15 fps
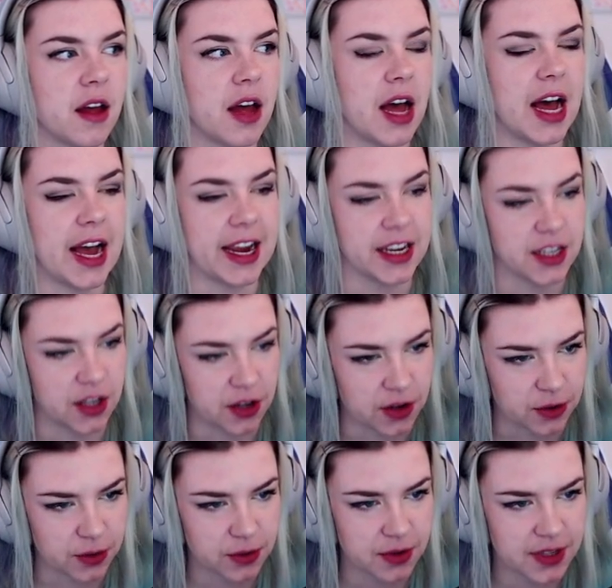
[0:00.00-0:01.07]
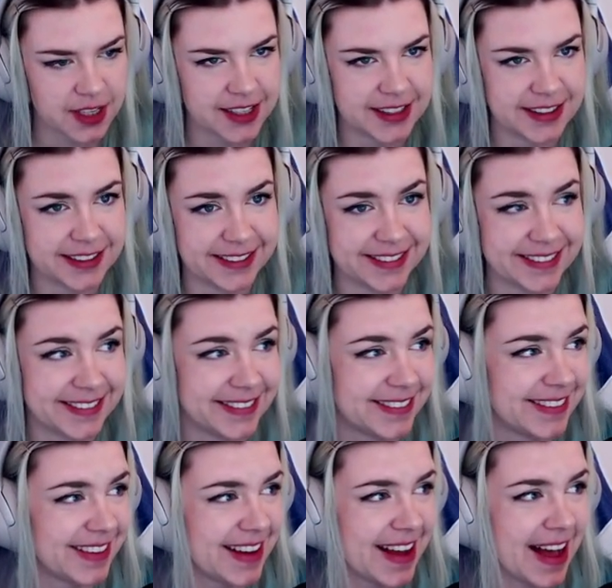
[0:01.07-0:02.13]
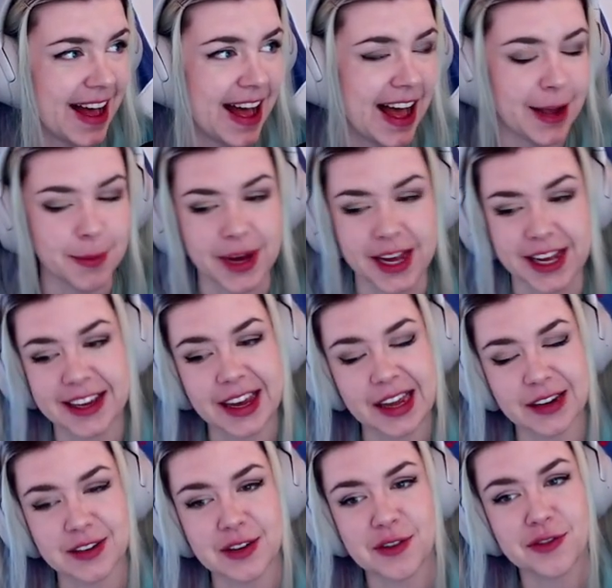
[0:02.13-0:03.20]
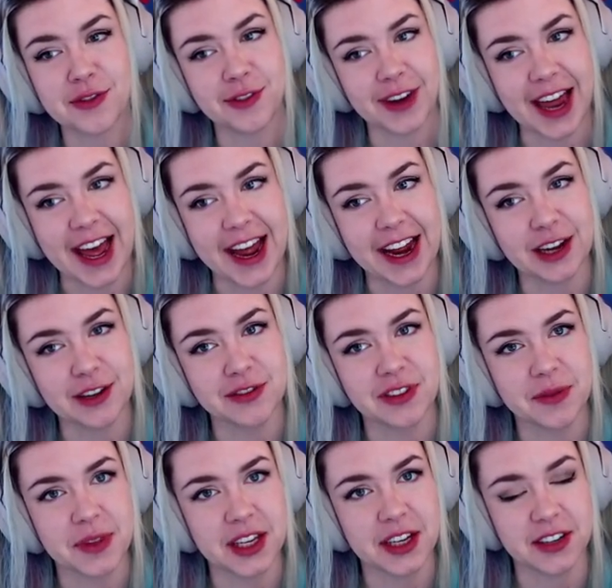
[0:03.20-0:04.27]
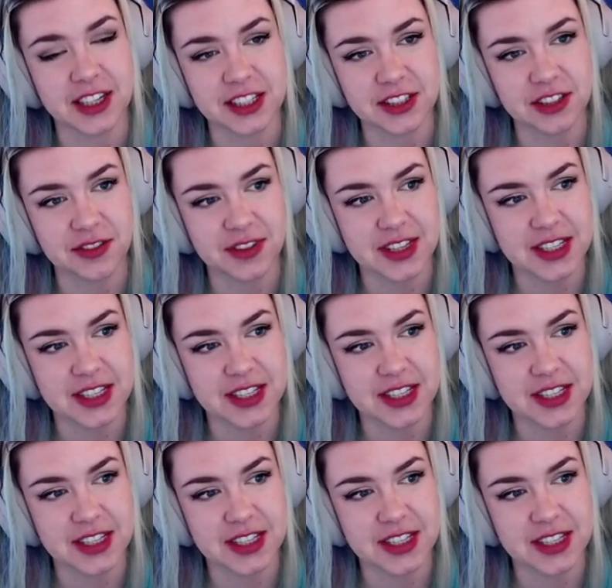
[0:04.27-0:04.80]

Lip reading: I know I might get flagged from the creators of this